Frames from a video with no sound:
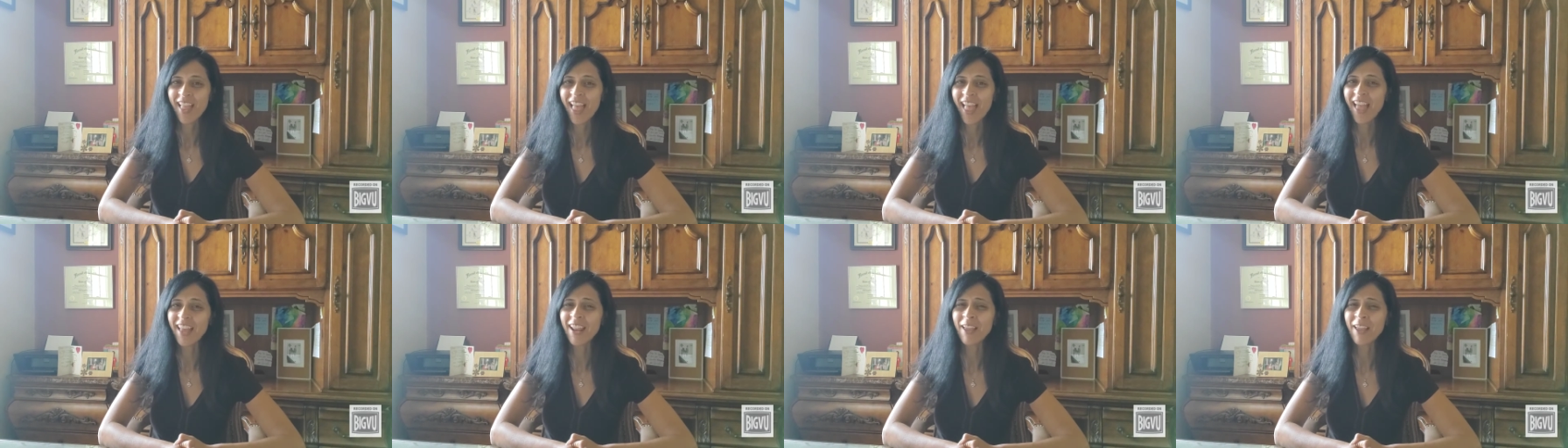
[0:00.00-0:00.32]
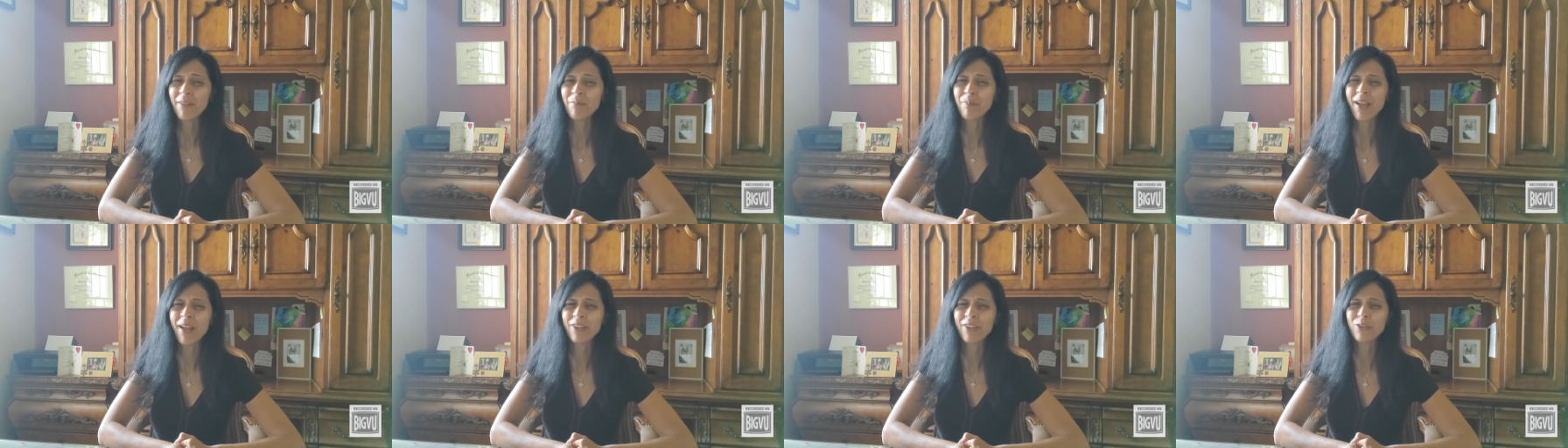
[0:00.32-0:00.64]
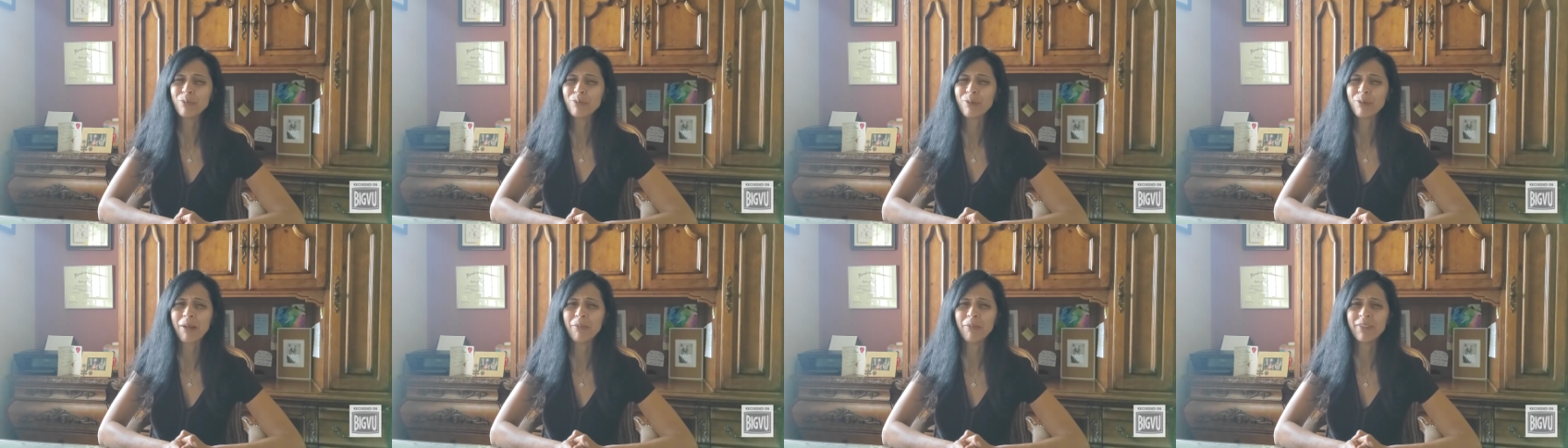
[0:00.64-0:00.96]
And I bet you
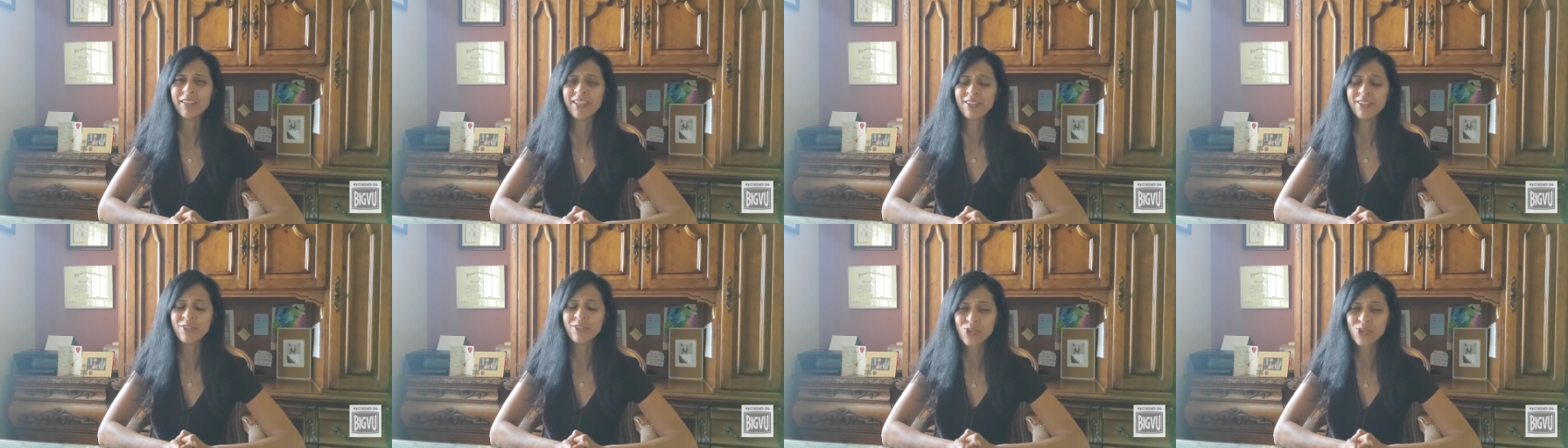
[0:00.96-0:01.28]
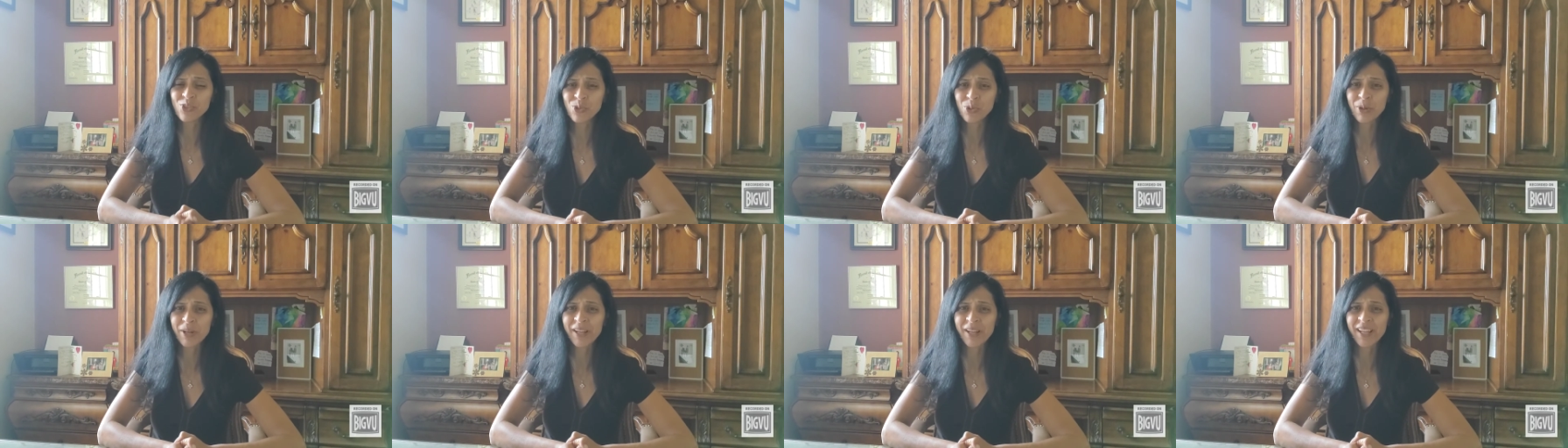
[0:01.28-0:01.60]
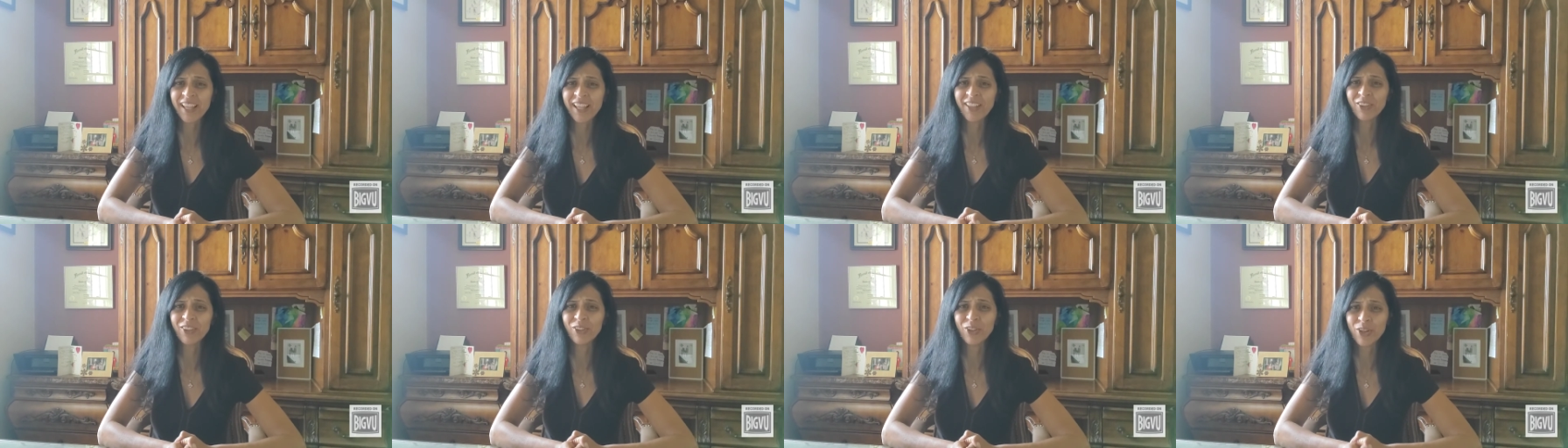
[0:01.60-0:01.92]
probably
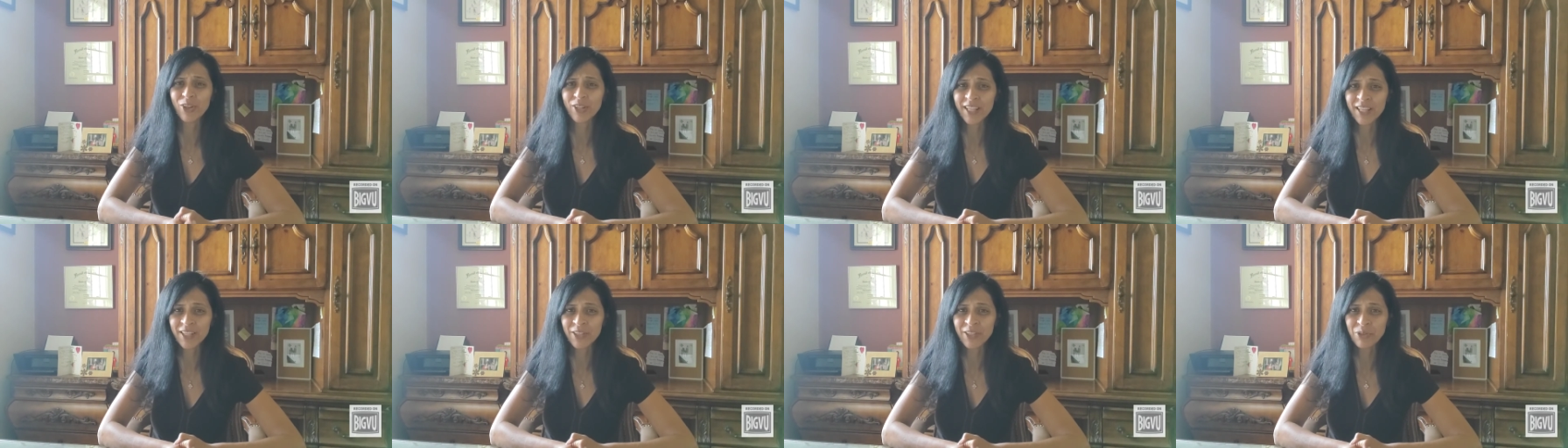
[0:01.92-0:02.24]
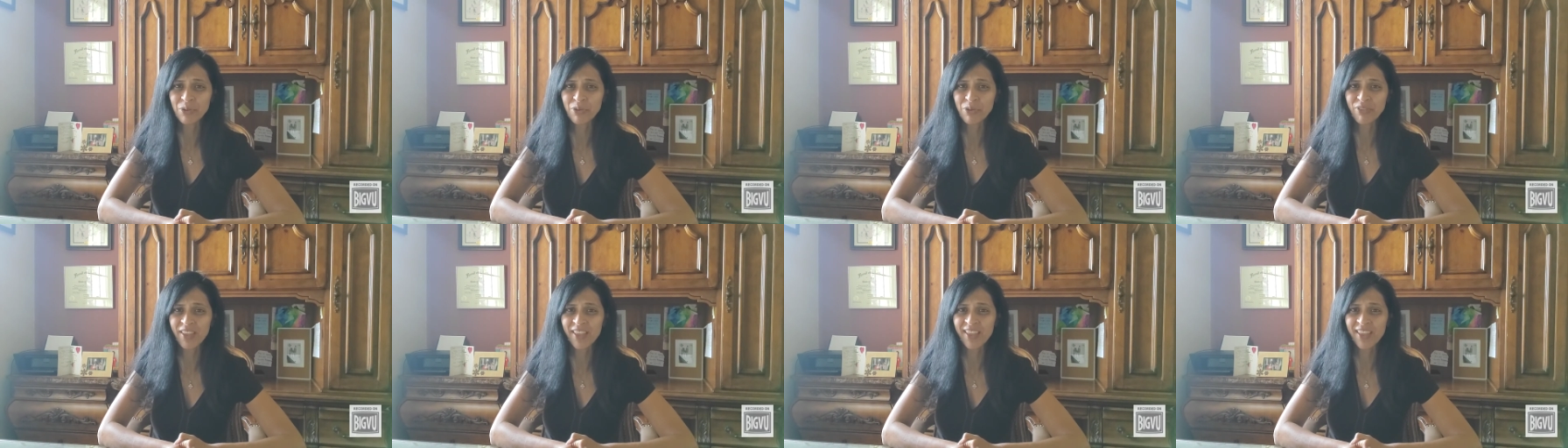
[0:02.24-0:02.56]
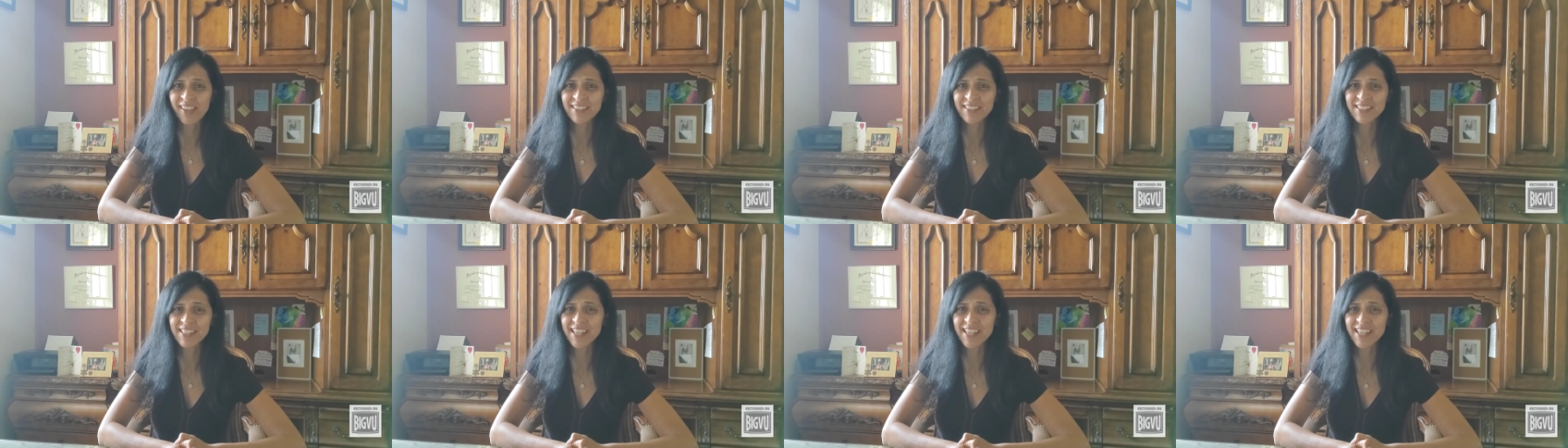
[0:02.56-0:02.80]
enjoy learning new things